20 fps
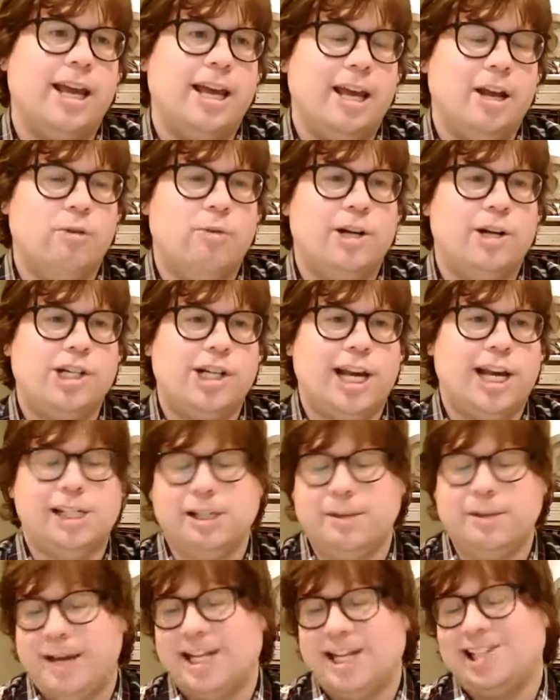in which
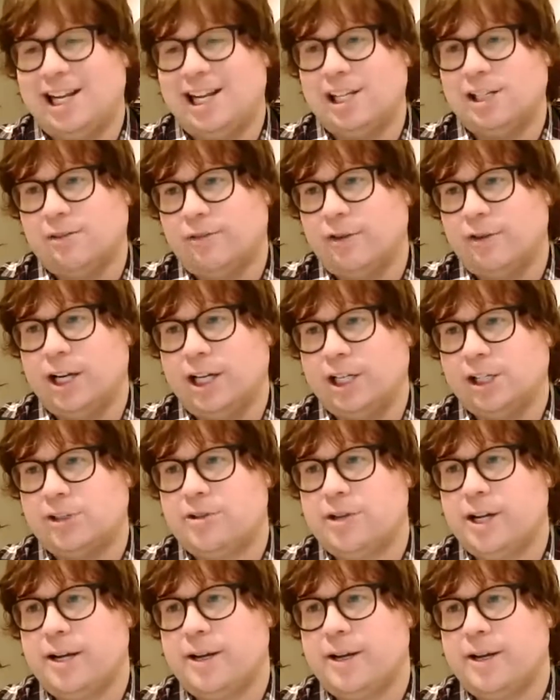case it makes sense for
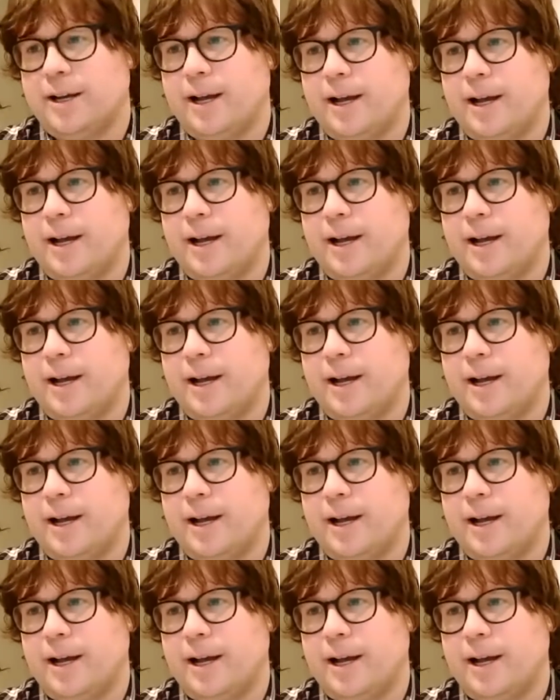history.